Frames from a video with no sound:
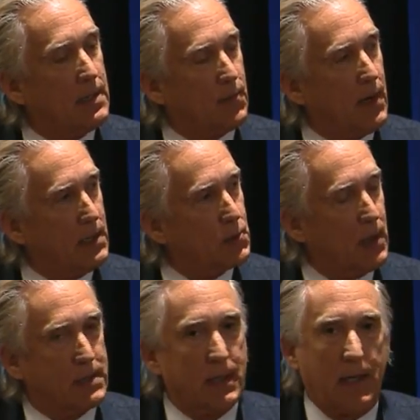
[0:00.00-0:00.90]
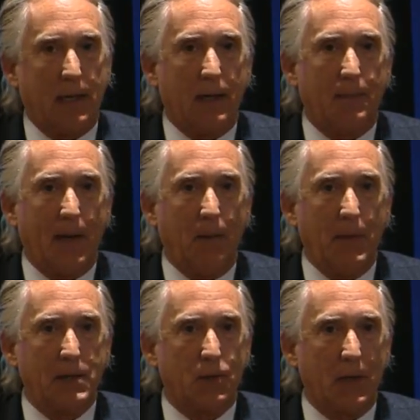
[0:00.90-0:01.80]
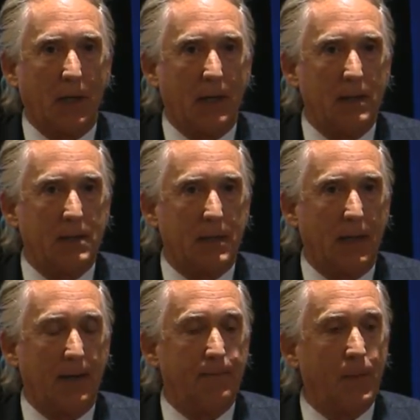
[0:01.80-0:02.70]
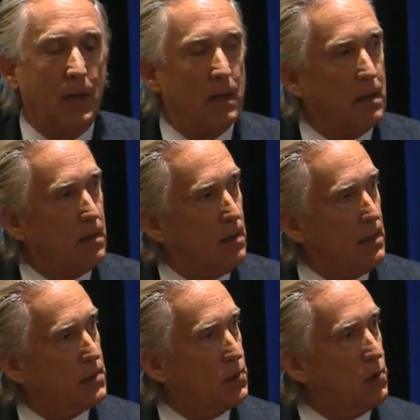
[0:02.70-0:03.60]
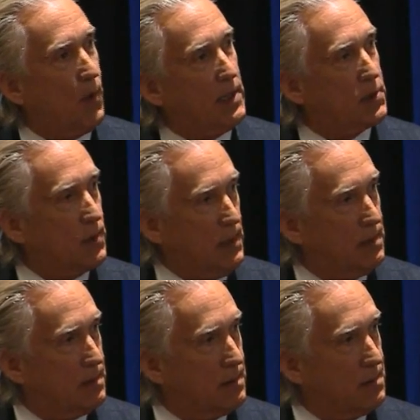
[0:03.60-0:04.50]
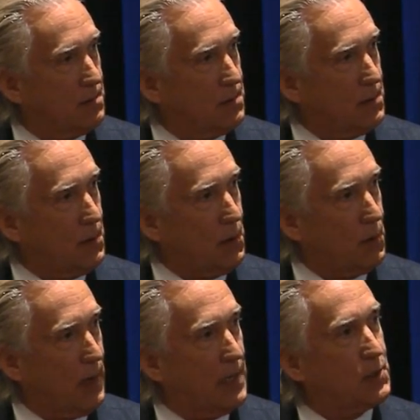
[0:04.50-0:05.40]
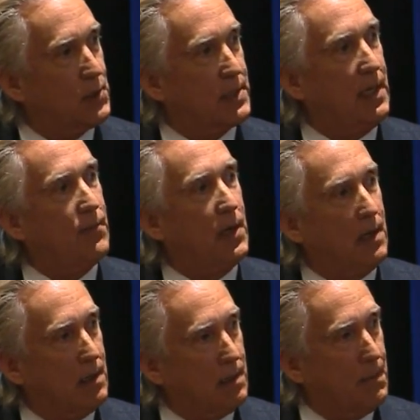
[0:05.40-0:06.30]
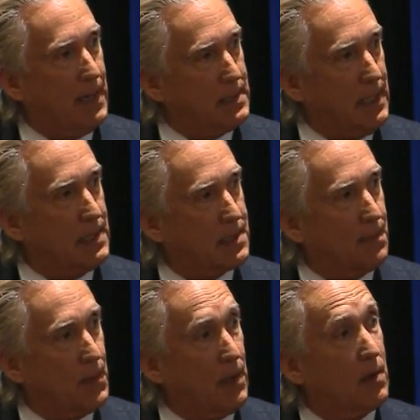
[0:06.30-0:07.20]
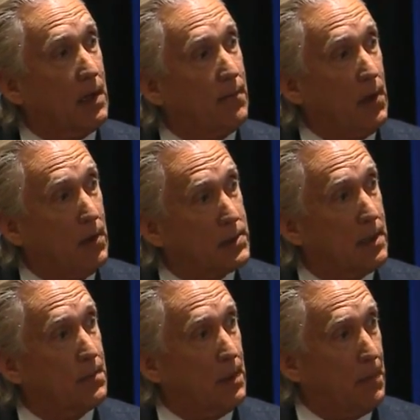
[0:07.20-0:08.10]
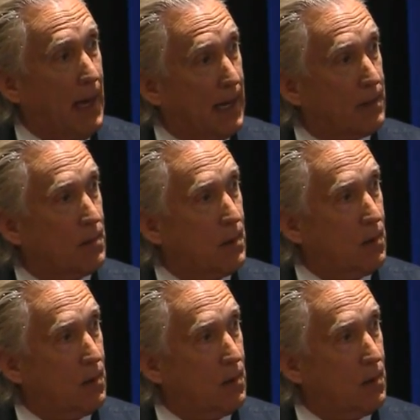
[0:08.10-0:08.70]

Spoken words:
it's very interesting about mentoring is it's a two-way street. You're not just giving the mentee something, they're giving you something back.